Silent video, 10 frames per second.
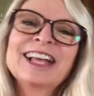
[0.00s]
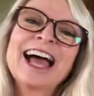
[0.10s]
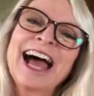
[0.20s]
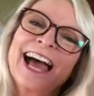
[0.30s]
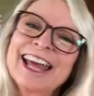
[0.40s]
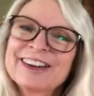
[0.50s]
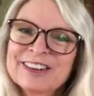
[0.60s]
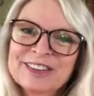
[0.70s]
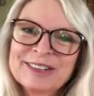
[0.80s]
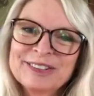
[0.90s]
I don't know what
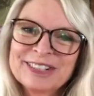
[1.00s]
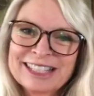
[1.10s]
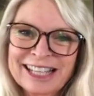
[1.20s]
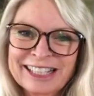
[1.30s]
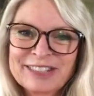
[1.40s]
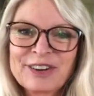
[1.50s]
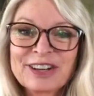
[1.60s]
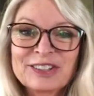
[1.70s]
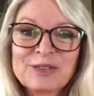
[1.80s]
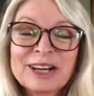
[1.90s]
I'm doing exactly tomorrow, so I
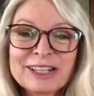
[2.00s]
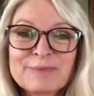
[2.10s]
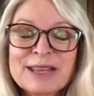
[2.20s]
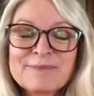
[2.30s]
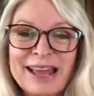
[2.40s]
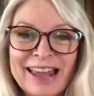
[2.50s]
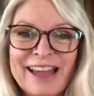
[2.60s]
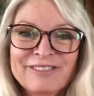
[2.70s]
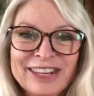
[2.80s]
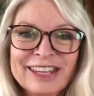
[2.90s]
wanted to get my live
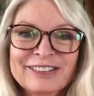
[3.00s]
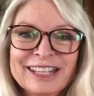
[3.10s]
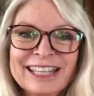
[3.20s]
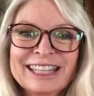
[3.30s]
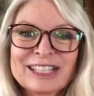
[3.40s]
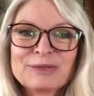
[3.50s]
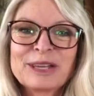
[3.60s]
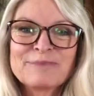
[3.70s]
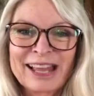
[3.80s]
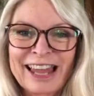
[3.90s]
video in this week, my
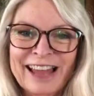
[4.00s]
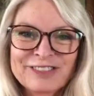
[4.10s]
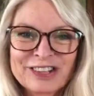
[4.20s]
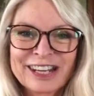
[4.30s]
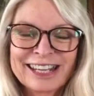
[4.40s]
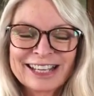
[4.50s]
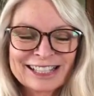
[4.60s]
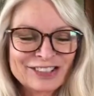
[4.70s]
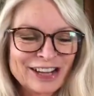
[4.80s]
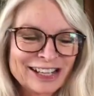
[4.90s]
live training, because I
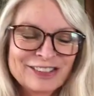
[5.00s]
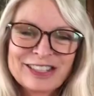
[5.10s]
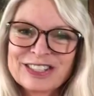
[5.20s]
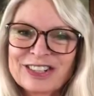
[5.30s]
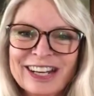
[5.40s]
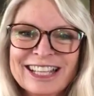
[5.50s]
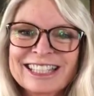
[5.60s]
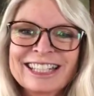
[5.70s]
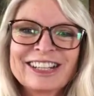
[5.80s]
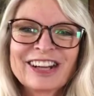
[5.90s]
try to do these trainings in
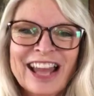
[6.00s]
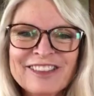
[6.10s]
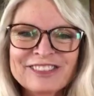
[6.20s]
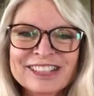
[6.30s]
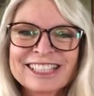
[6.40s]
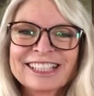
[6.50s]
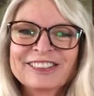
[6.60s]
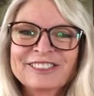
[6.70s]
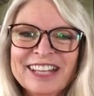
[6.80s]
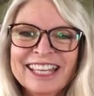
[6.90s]
here every single
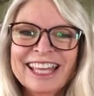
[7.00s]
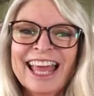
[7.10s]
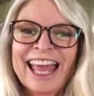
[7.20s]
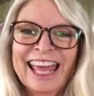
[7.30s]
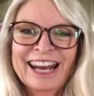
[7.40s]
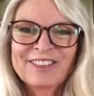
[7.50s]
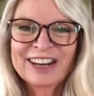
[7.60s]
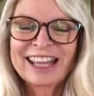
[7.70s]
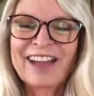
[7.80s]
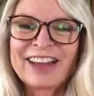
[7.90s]
week, and
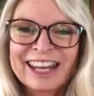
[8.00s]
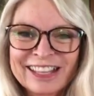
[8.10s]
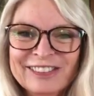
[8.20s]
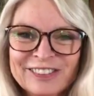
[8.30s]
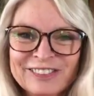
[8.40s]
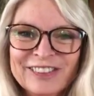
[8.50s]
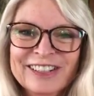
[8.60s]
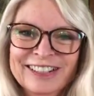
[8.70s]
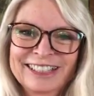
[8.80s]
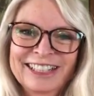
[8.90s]
I got a good one for
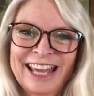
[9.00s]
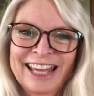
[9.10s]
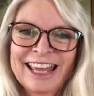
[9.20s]
y'all today.